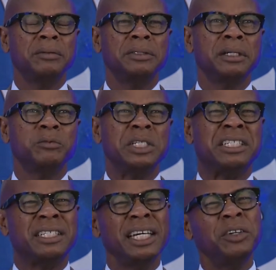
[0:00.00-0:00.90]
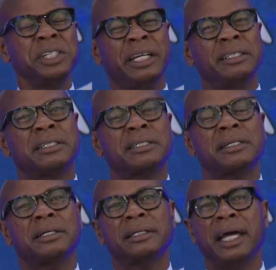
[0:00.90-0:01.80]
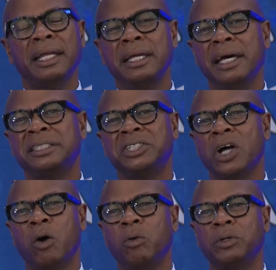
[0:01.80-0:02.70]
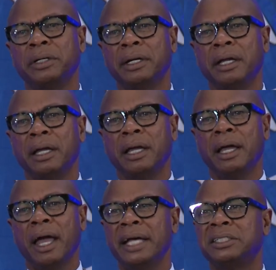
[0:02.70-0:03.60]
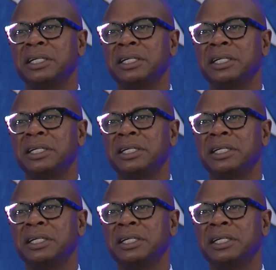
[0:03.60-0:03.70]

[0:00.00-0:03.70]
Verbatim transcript: the resilience that he has shown has